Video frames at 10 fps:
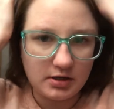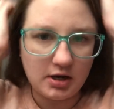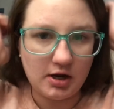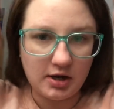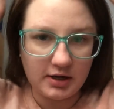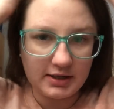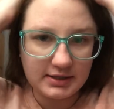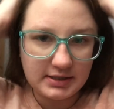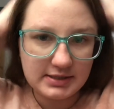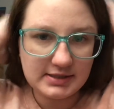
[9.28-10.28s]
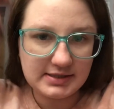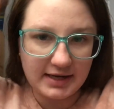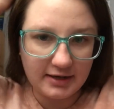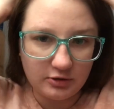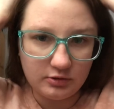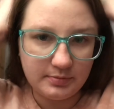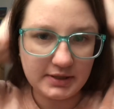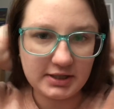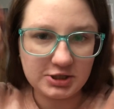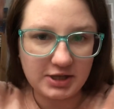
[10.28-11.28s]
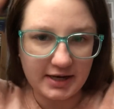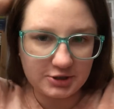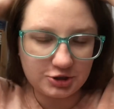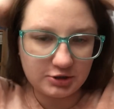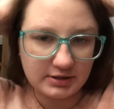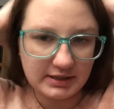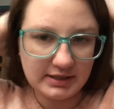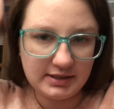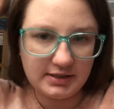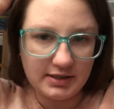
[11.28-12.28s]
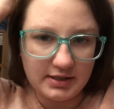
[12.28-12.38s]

on sale, but there's actually